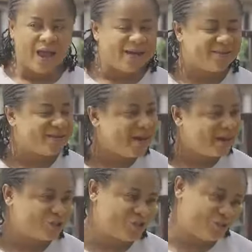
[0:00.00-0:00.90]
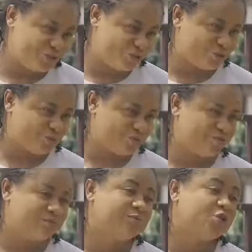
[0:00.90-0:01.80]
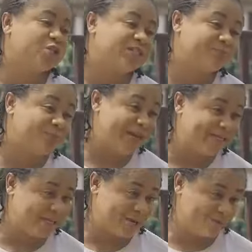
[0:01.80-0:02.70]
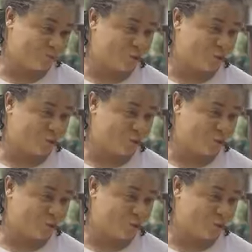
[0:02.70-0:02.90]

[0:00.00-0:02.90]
Anything they ask you to do, just play the game